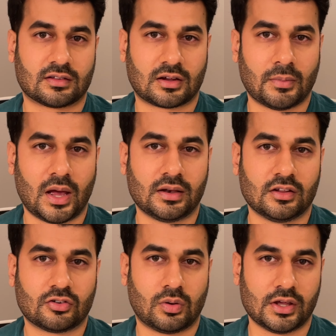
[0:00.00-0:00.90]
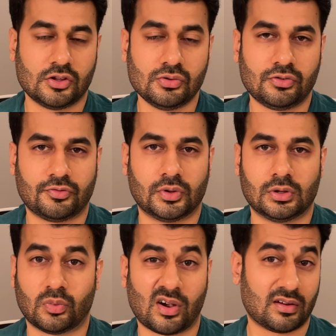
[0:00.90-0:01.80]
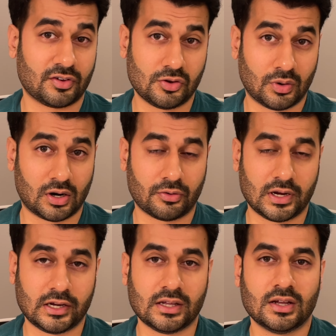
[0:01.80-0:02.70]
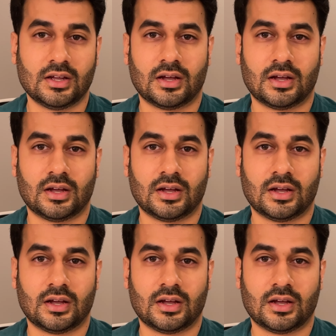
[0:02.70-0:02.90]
command is quite useful wherever you are, really.